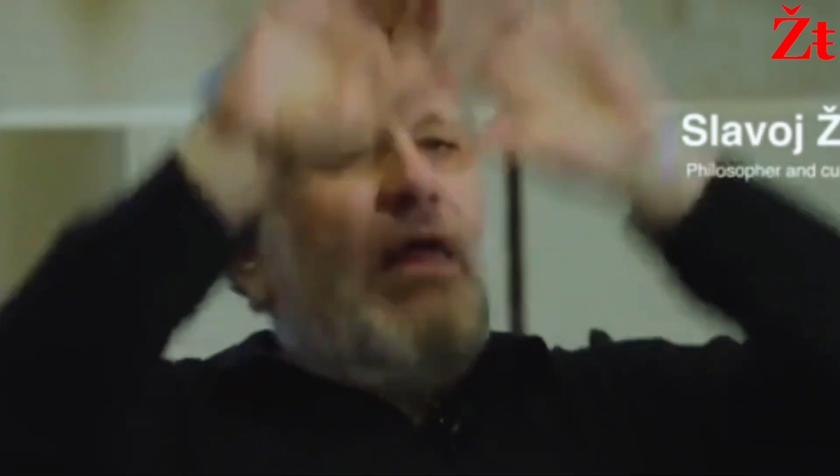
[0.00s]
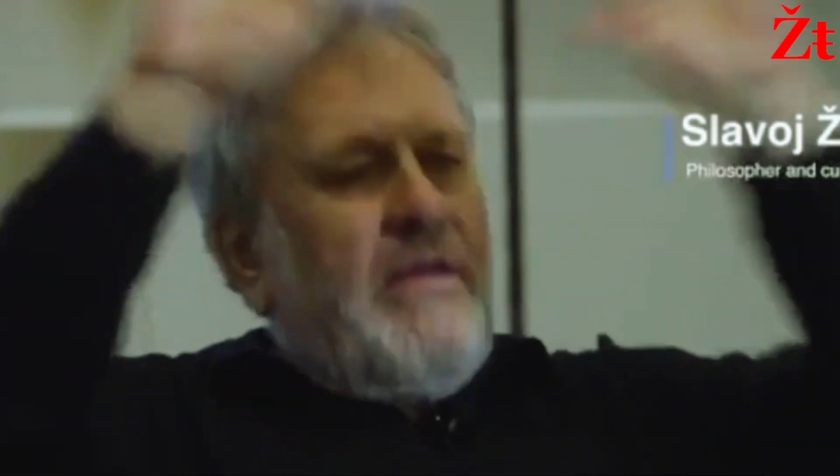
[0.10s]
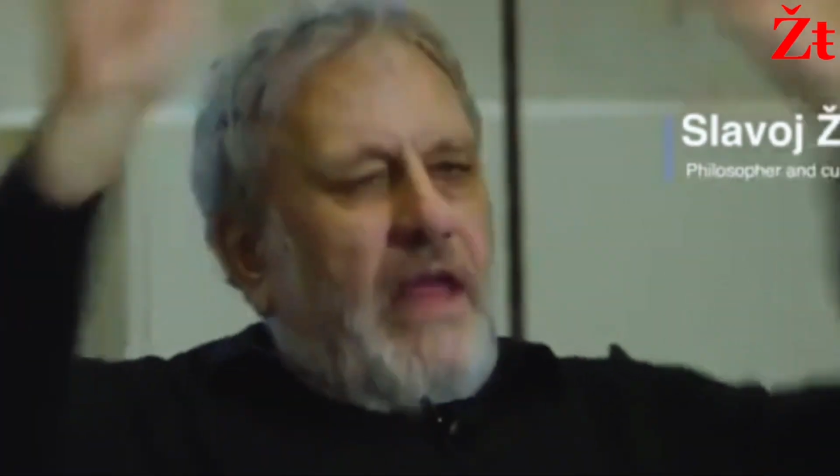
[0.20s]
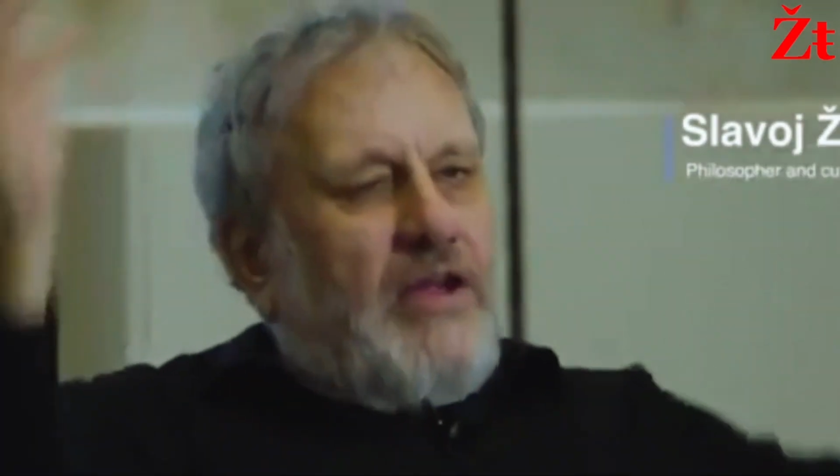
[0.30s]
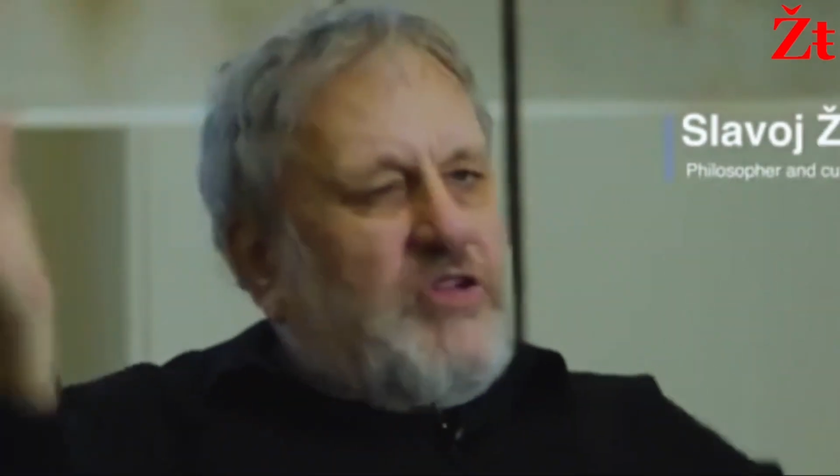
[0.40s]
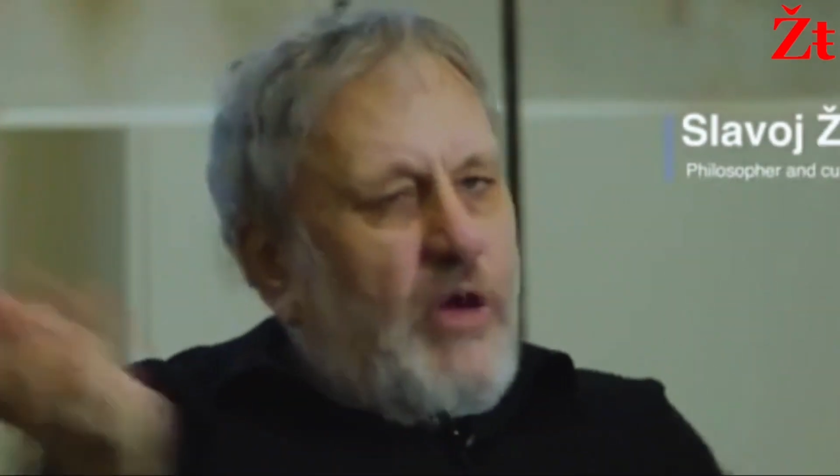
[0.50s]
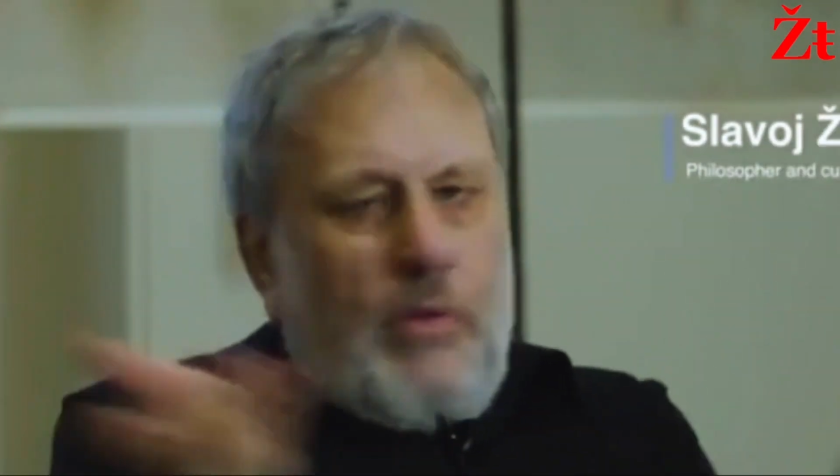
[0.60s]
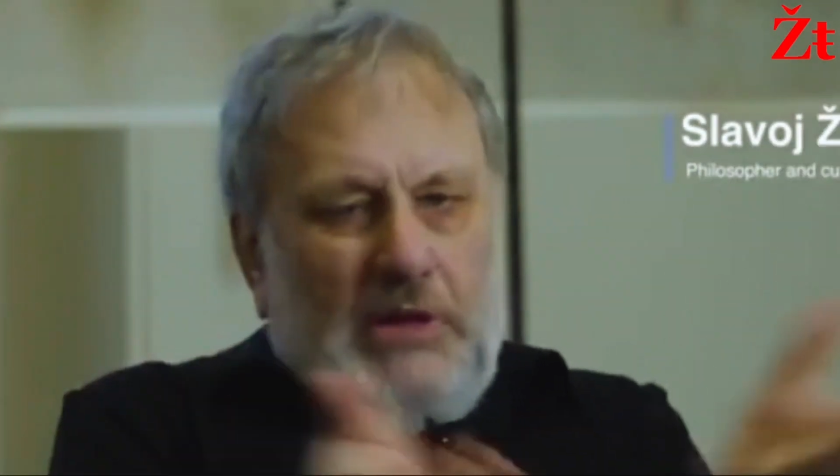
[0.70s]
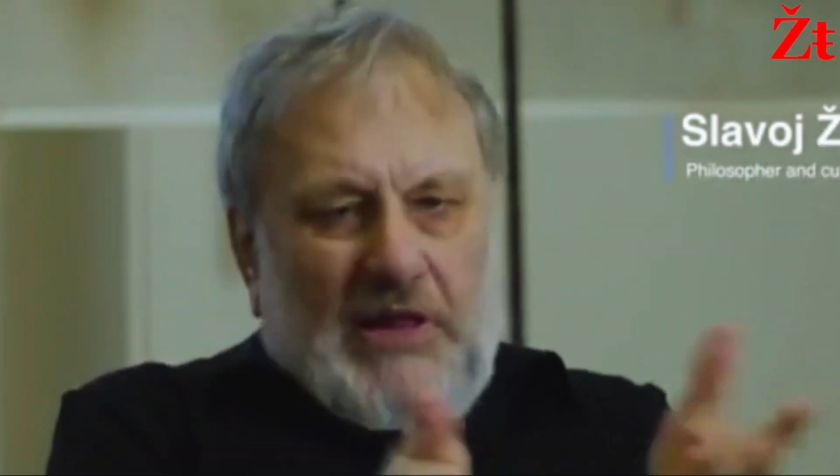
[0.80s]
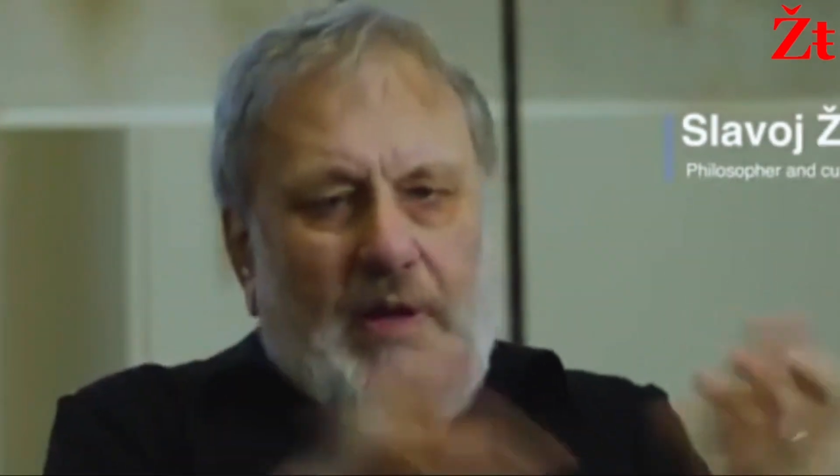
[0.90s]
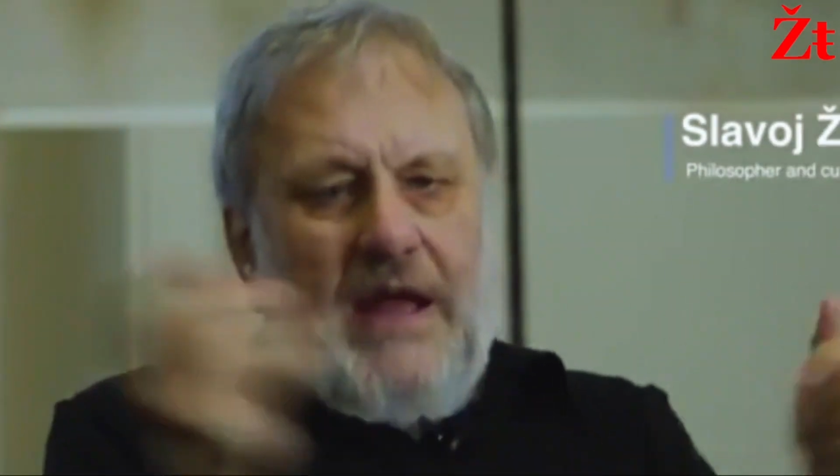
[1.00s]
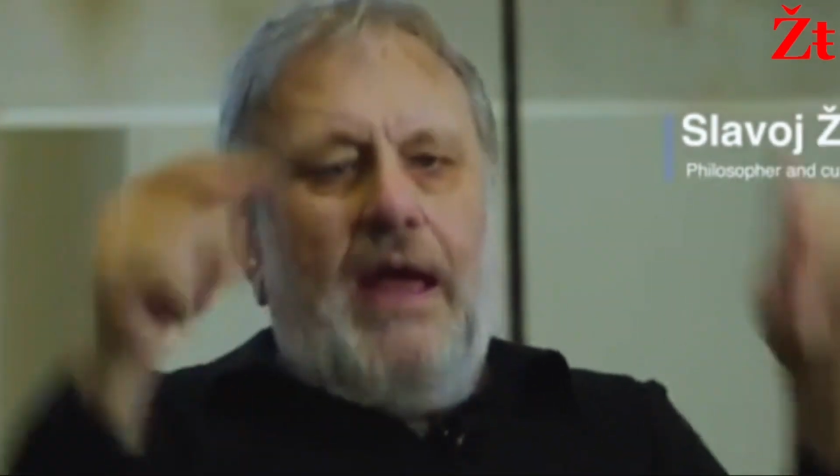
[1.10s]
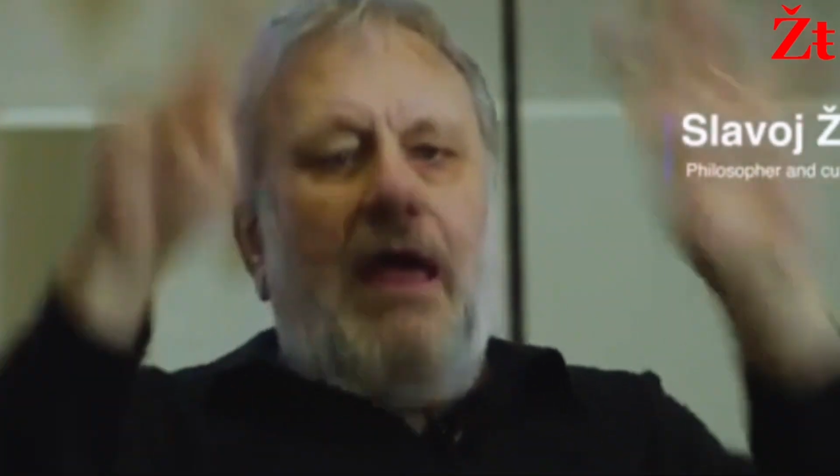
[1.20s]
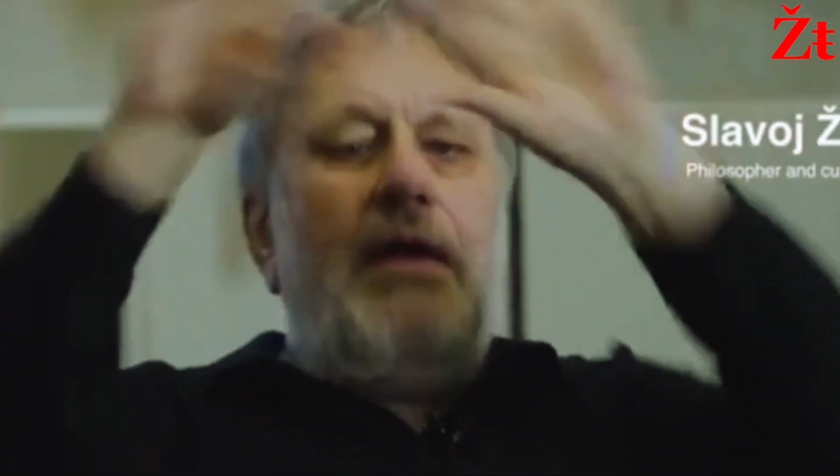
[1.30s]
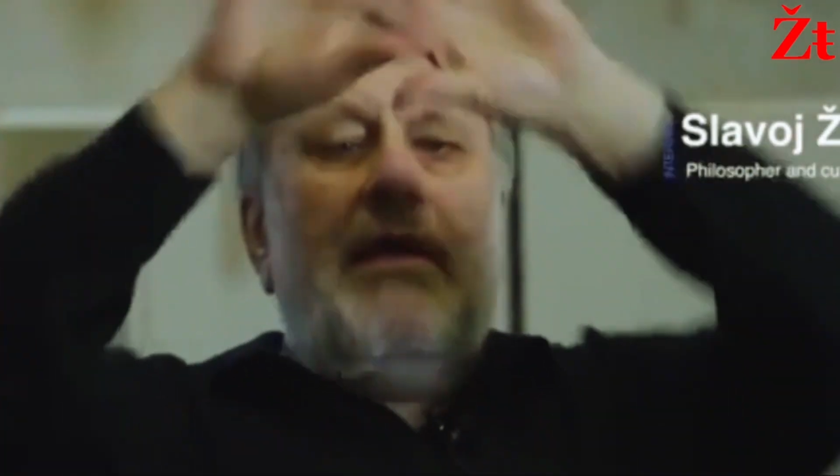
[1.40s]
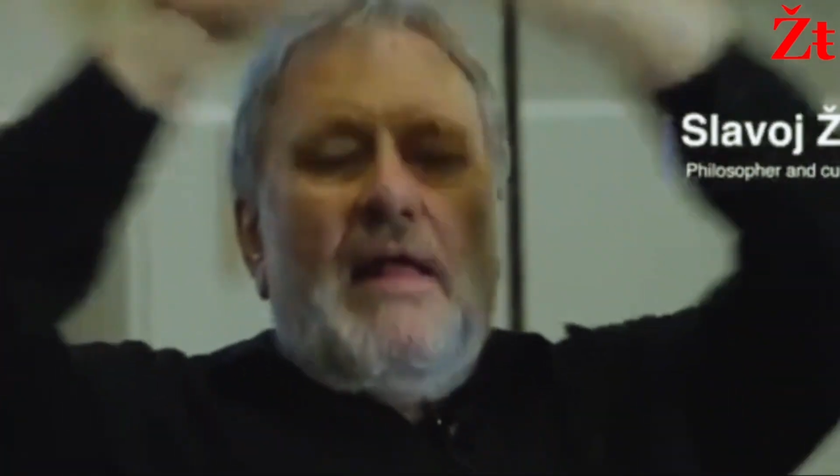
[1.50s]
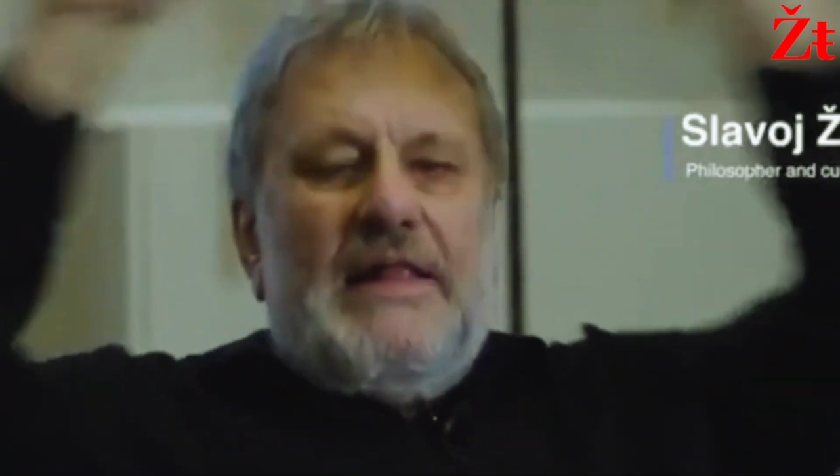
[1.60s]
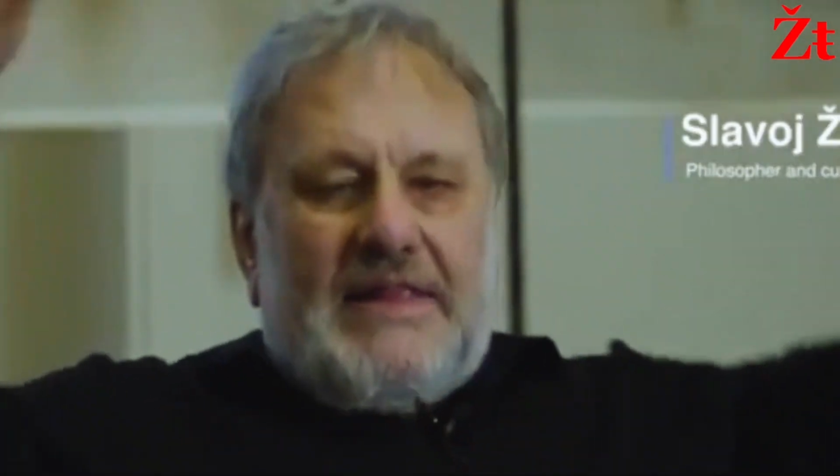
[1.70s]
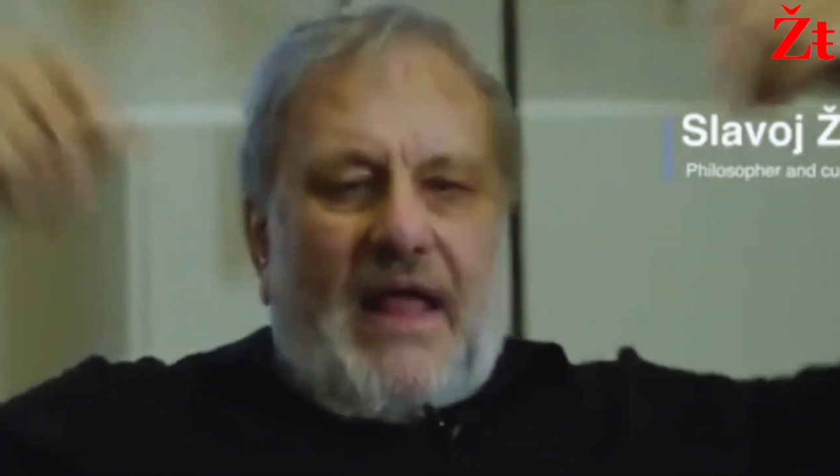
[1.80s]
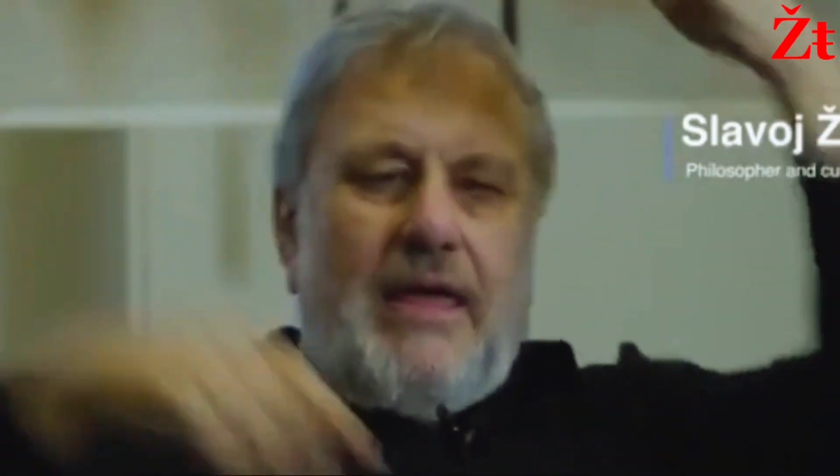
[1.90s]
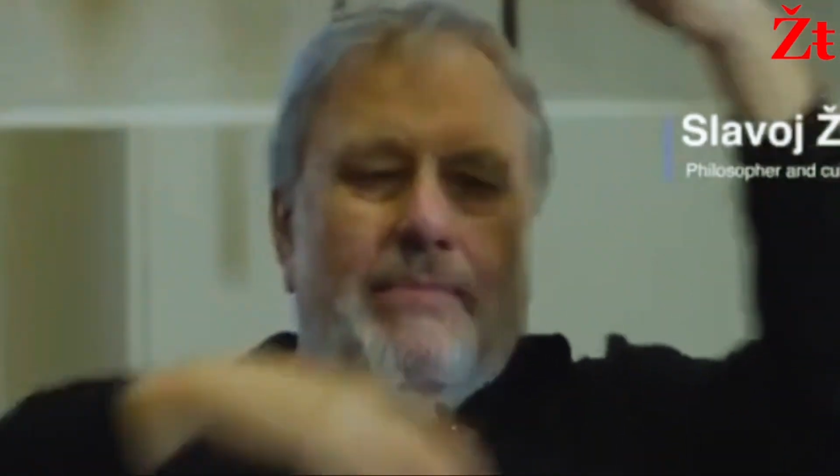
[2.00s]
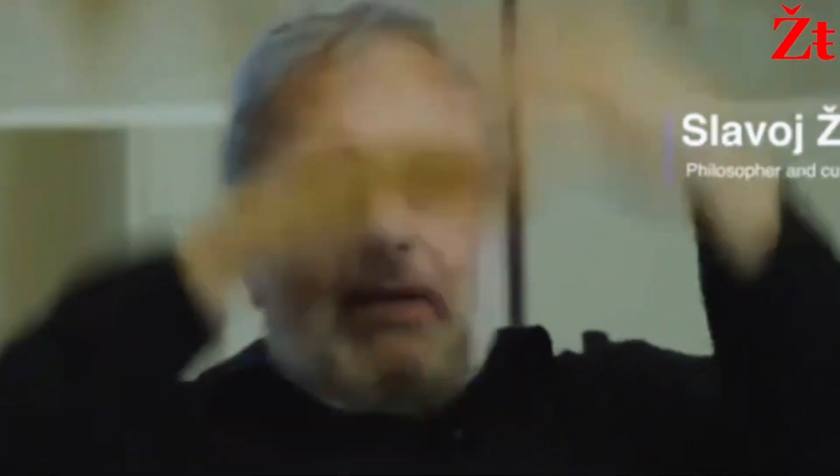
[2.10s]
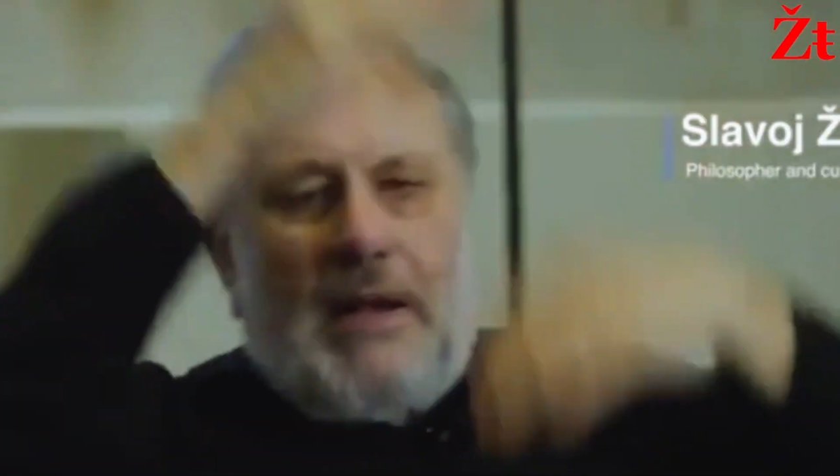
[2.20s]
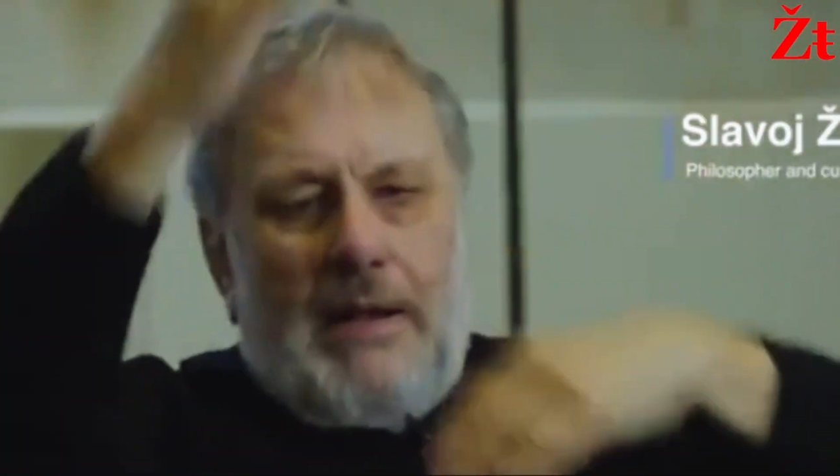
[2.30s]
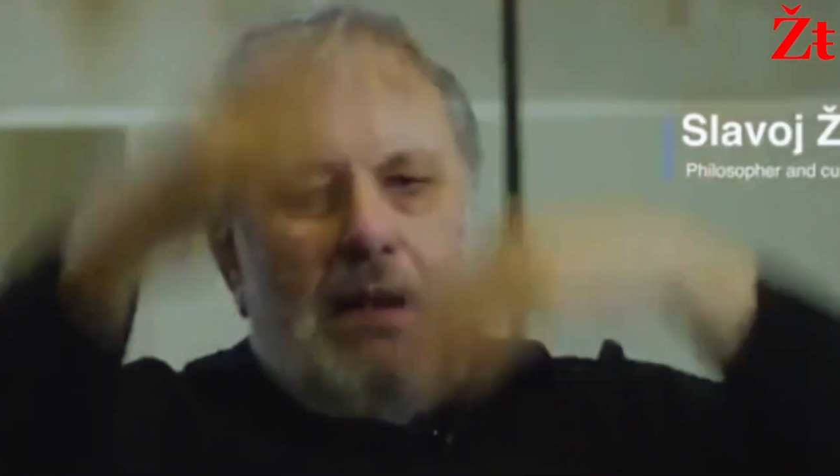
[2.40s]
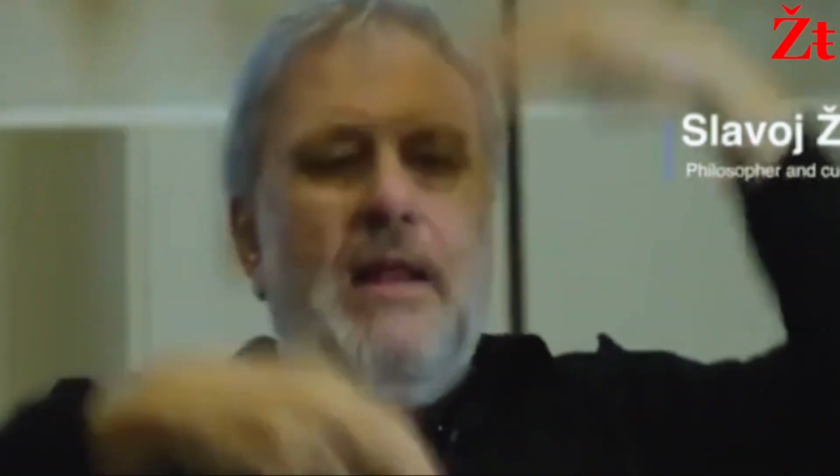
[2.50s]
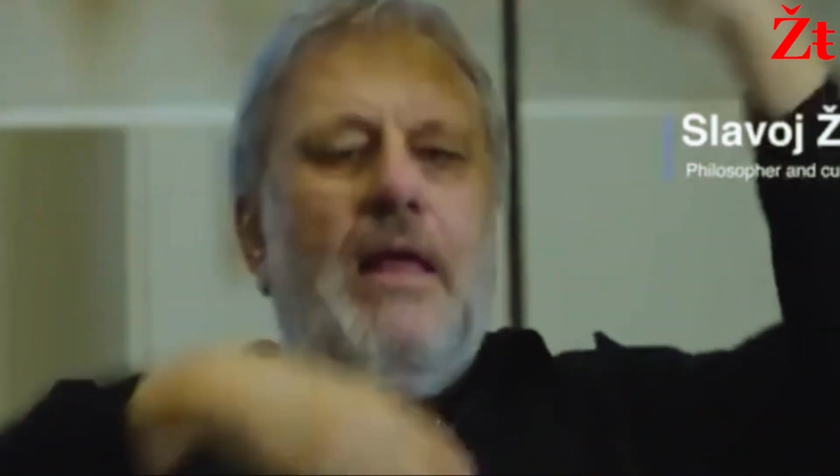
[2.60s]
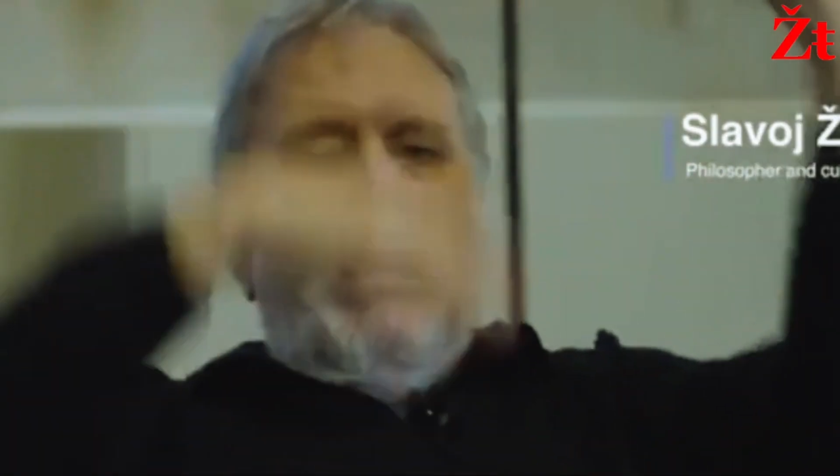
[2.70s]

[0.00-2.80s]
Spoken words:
Nature was okay, stable,